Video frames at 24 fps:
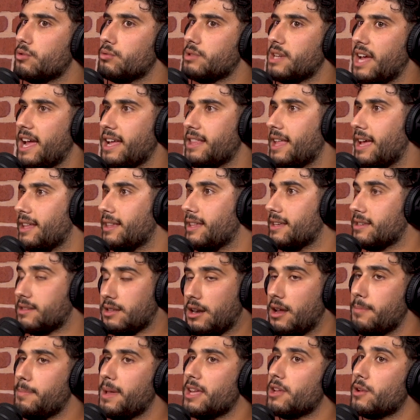take that list
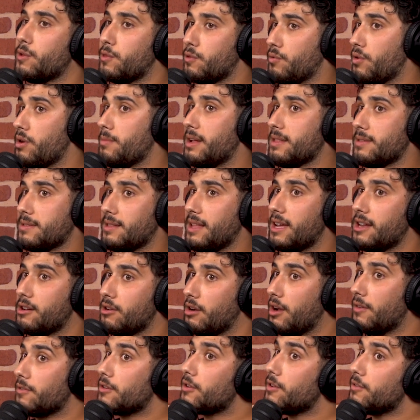and I bet you 3 months later
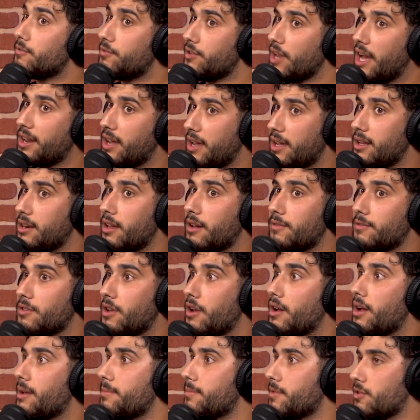after you've done it enough
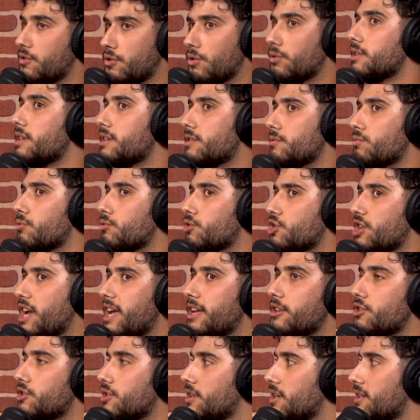times, your list will
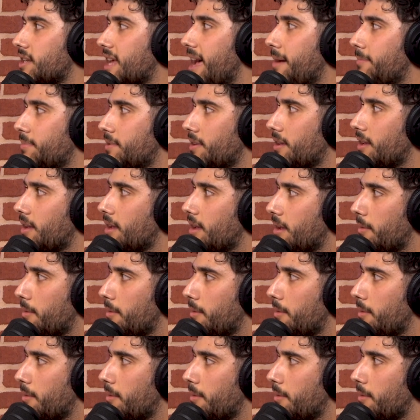change and adapt,